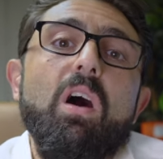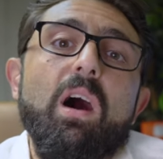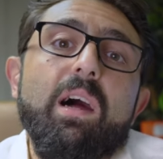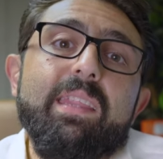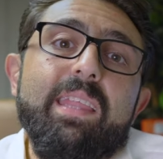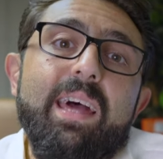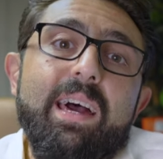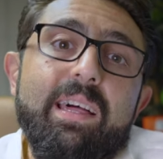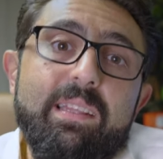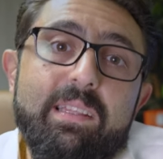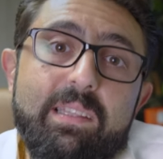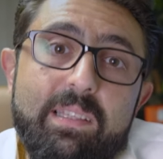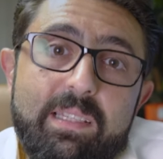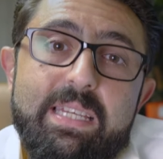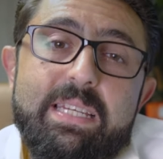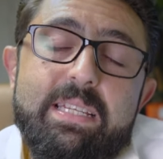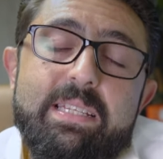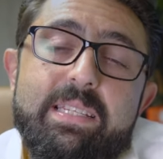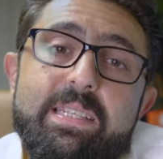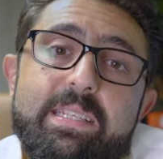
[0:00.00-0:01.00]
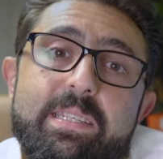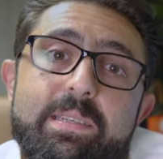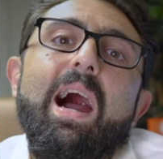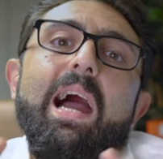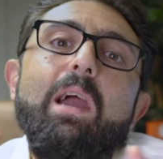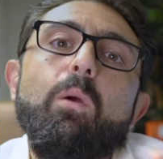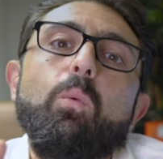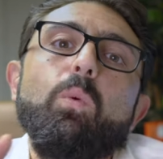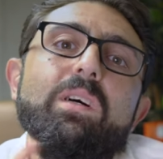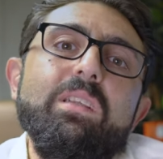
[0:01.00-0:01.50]
on that lease.
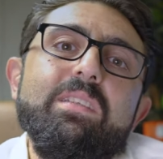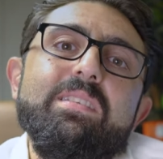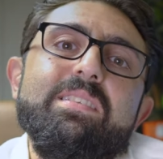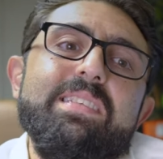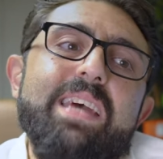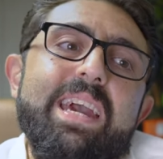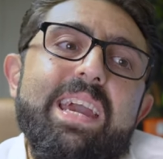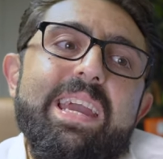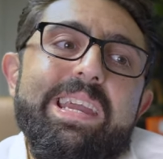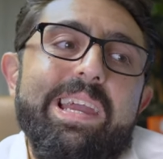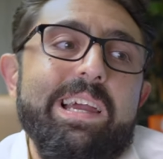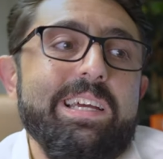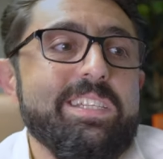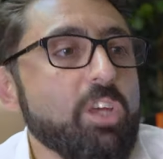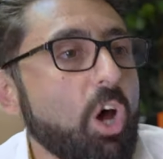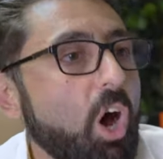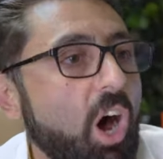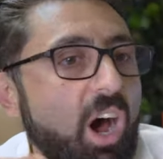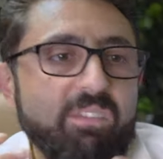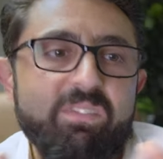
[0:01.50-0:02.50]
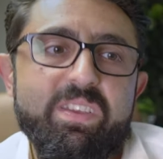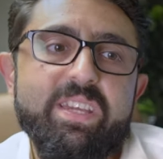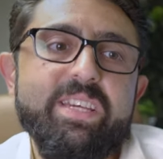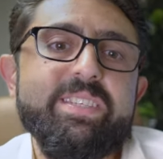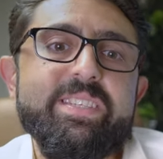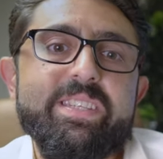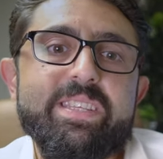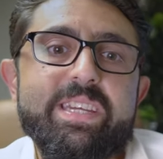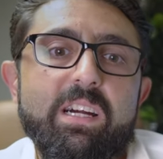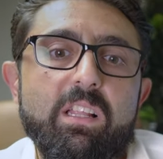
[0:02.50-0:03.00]
I will say it's
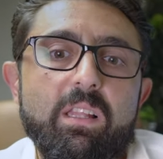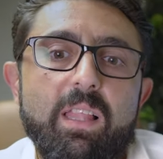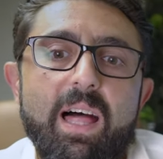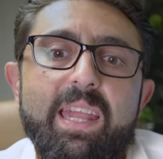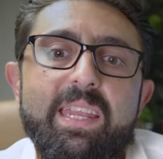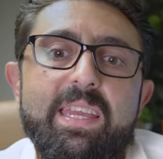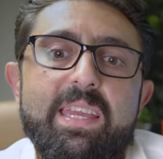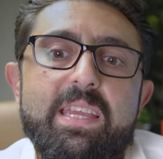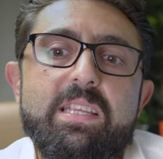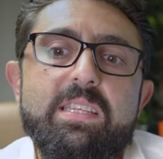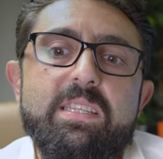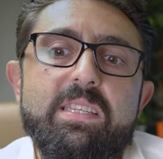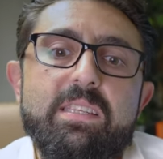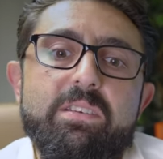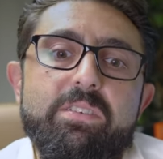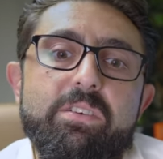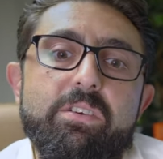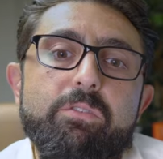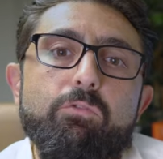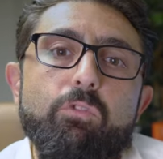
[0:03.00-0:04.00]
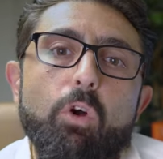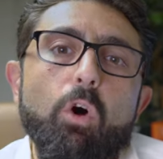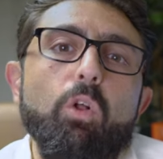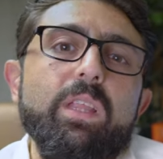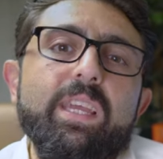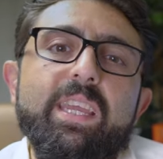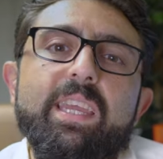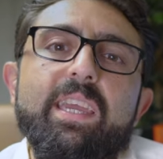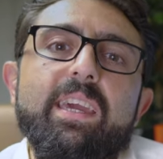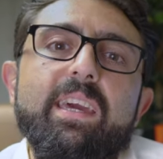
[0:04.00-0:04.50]
obviously a lot easier
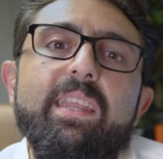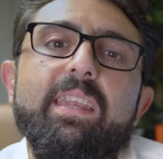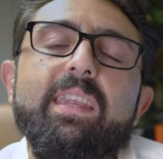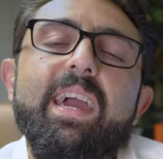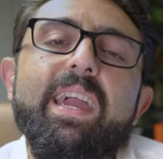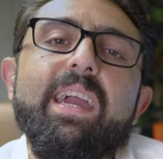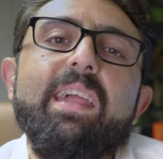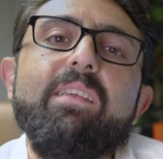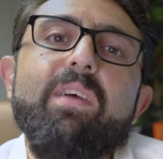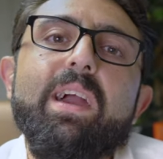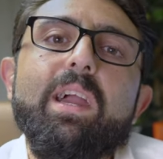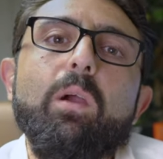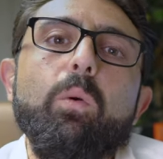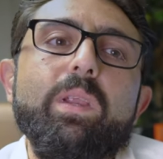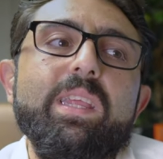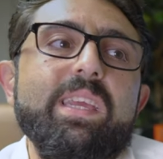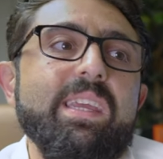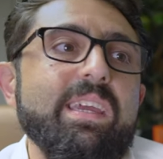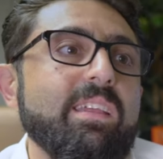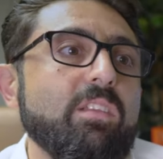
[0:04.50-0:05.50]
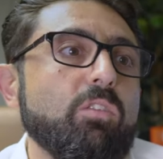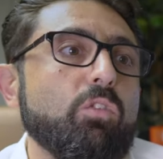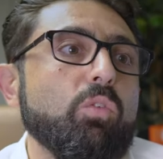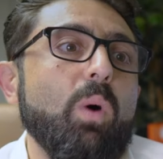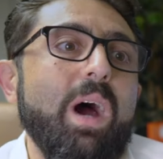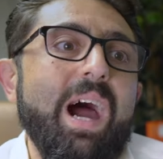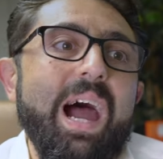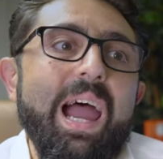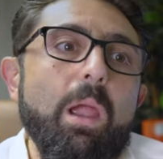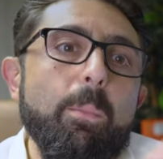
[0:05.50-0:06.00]
rolling in negative equity
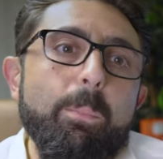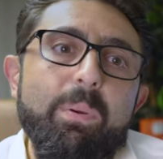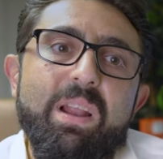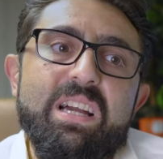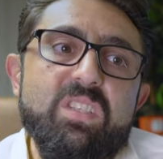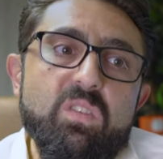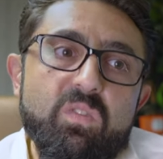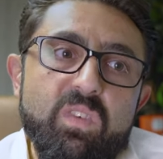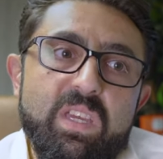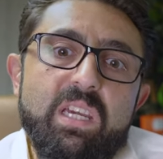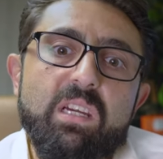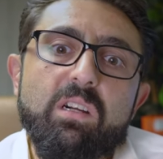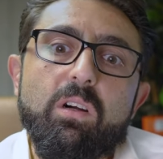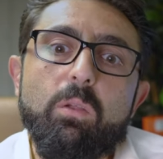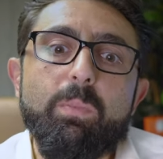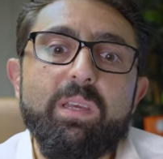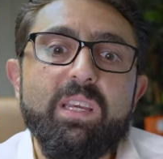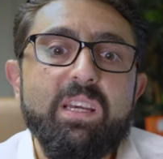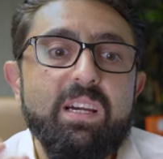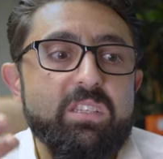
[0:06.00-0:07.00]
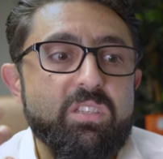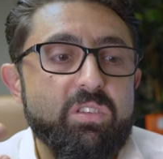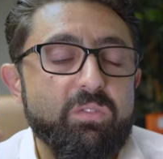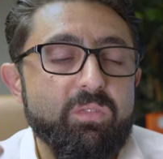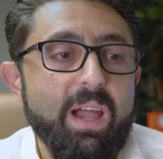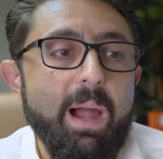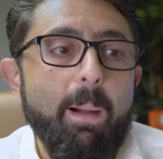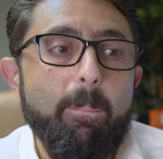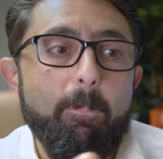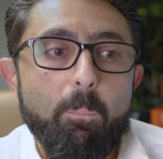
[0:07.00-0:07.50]
into a higher priced vehicle because
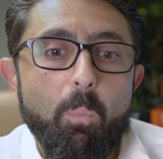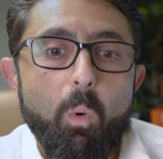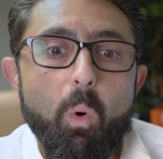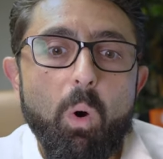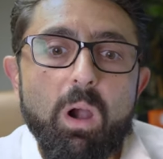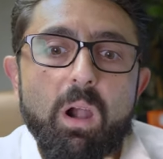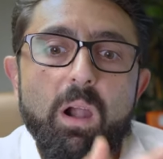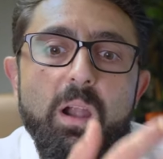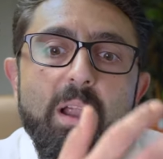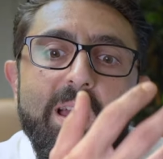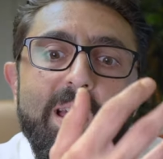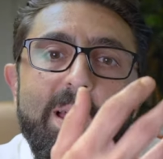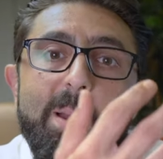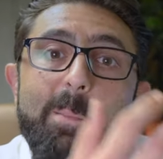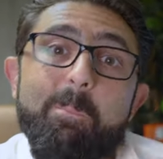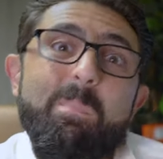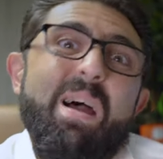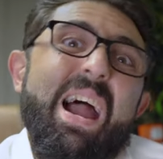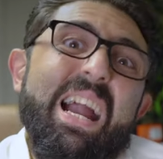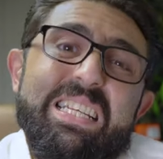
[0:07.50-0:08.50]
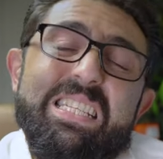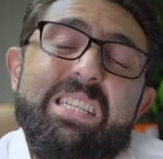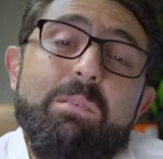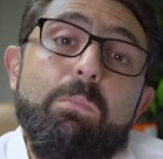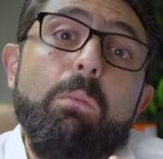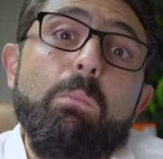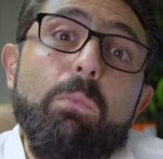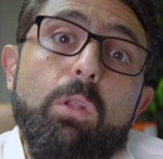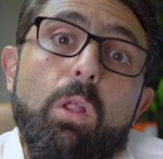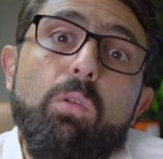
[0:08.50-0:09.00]
you've got more
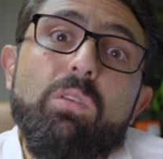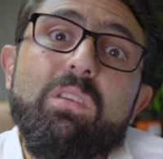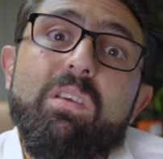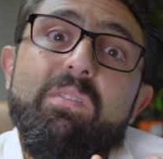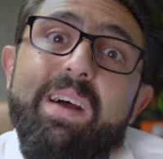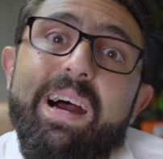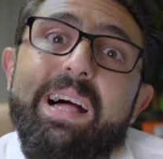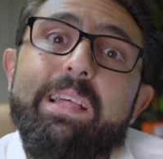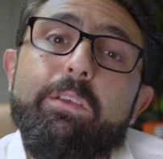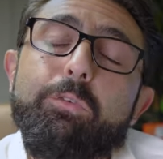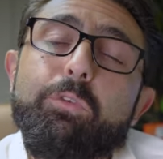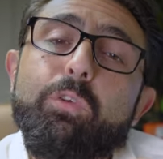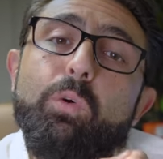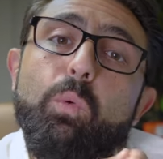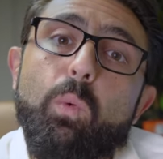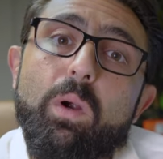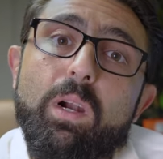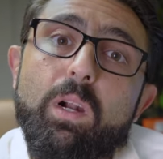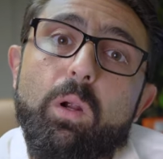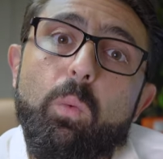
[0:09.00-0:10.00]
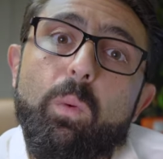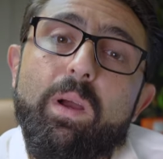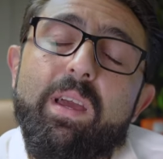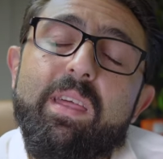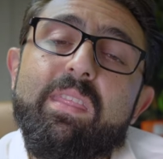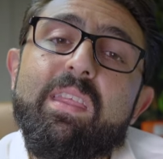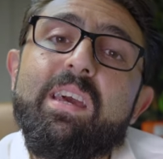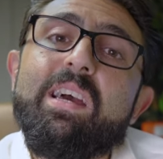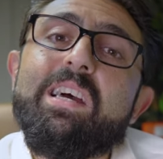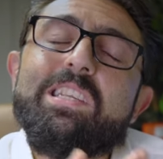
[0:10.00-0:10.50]
maximum loan to value to work
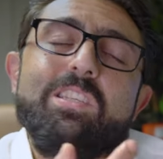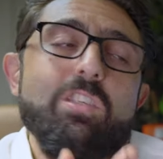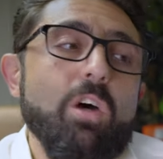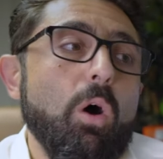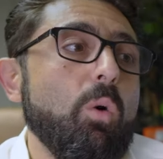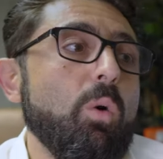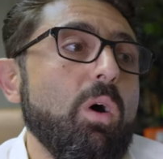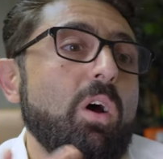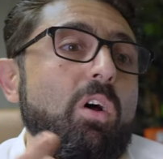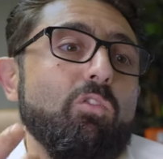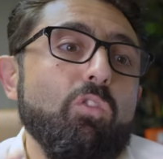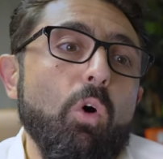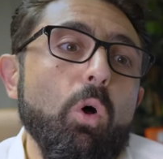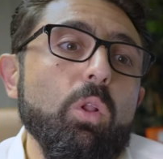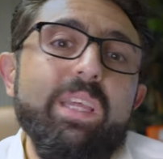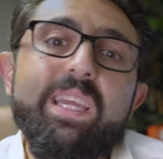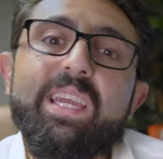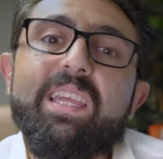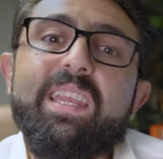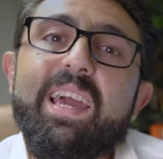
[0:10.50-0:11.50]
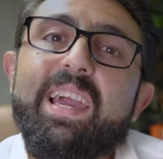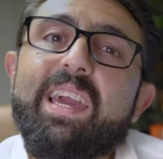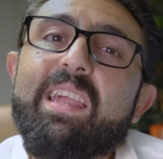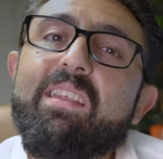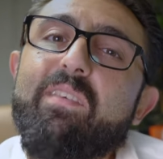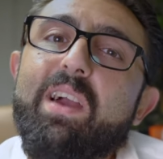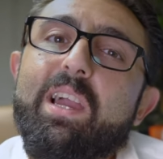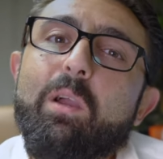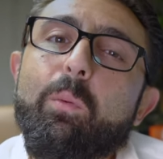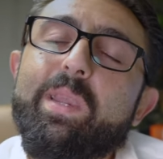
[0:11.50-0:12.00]
with. So rolling in
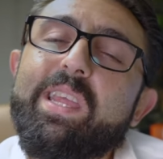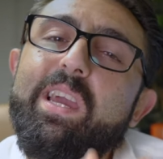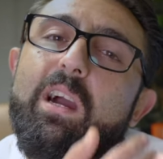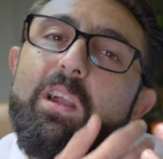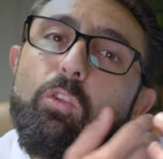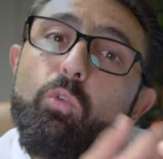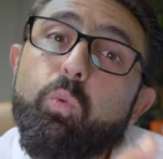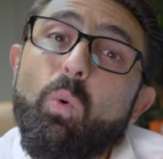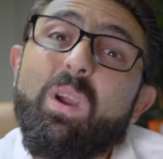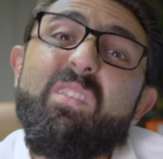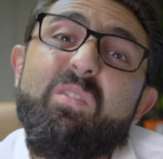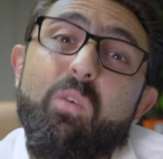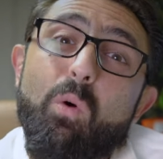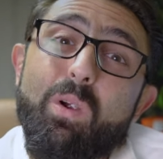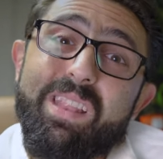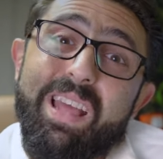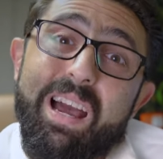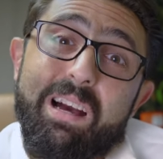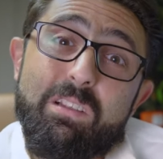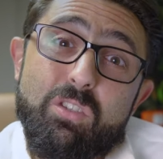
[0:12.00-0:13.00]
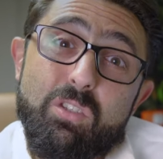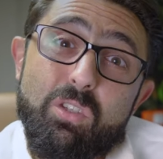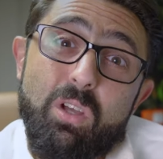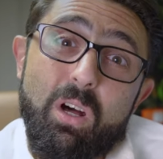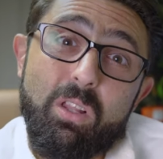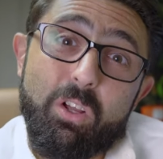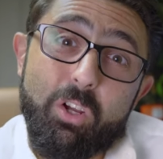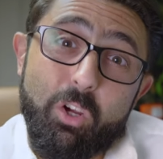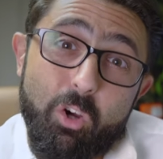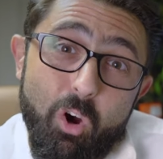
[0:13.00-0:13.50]
negative equity on a
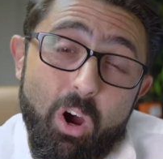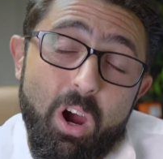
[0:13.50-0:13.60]
$24,000